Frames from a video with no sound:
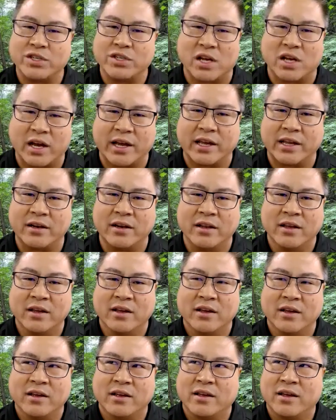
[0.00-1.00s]
side,
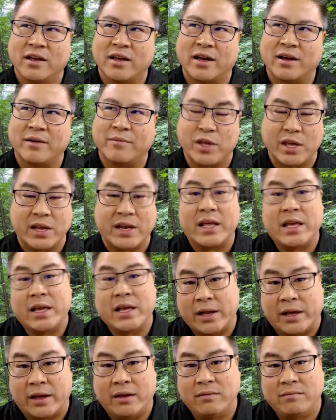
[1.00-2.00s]
you
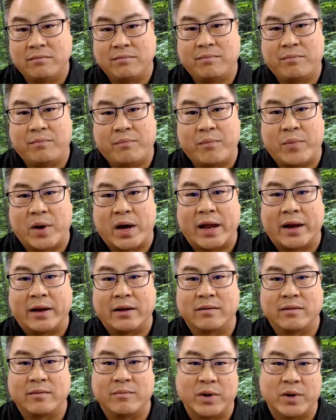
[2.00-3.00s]
need it, but
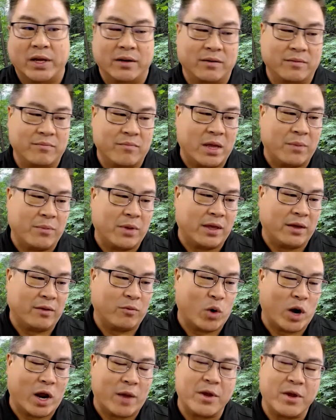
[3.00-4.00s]
maybe
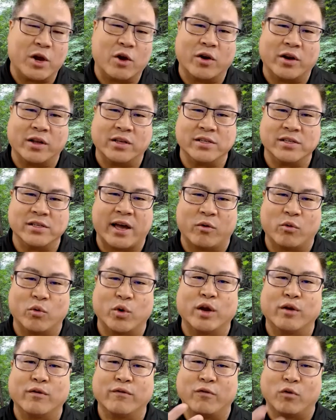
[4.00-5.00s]
what I'm hearing is that
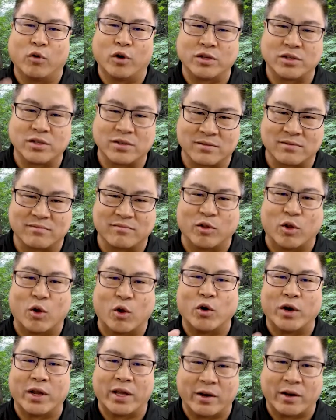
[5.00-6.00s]
reinforced
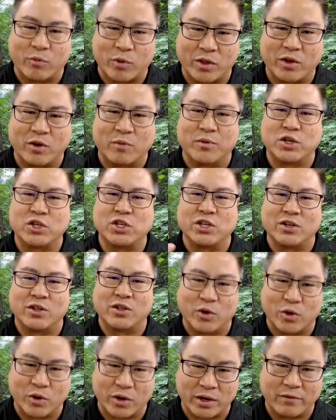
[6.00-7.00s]
learning with your machine
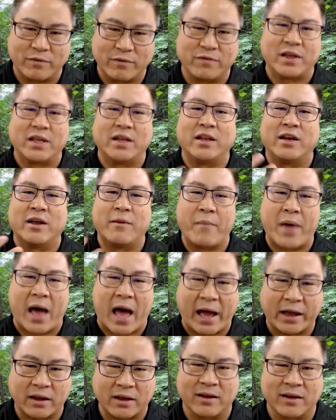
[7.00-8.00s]
learning, feeding it
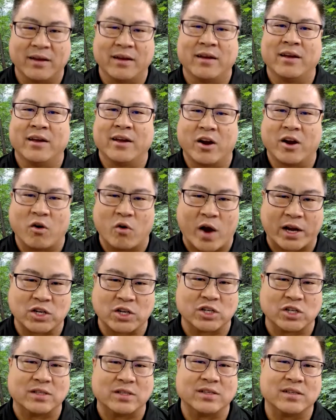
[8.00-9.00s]
back,
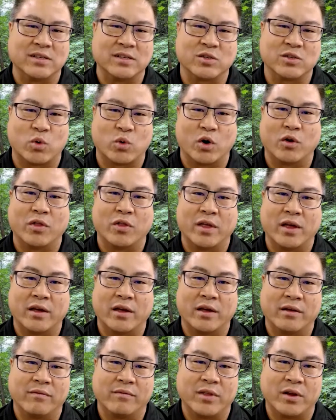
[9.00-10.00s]
corrections is where
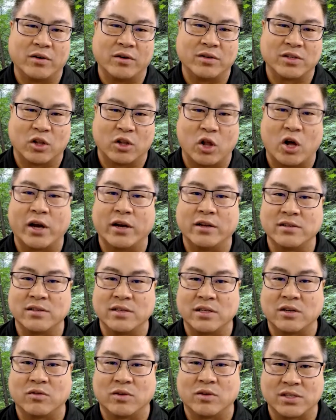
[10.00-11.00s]
there's a lot of
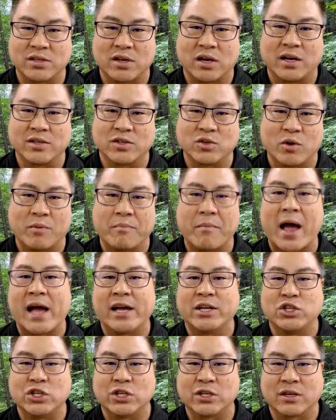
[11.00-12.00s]
secret sauce or
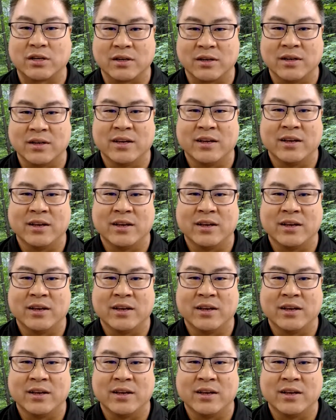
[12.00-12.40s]
magic.